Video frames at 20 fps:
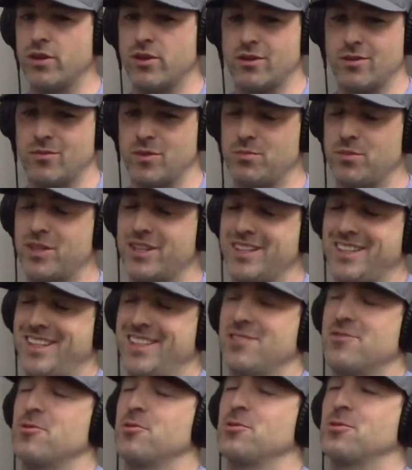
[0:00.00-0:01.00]
and we played
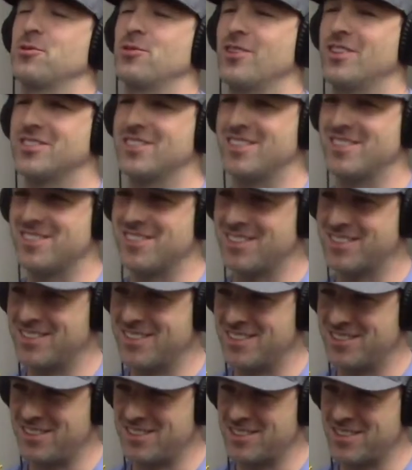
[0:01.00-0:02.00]
indoor lacrosse on
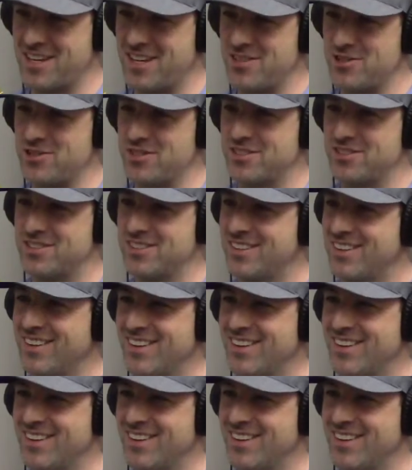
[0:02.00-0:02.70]
6-on-6 cages.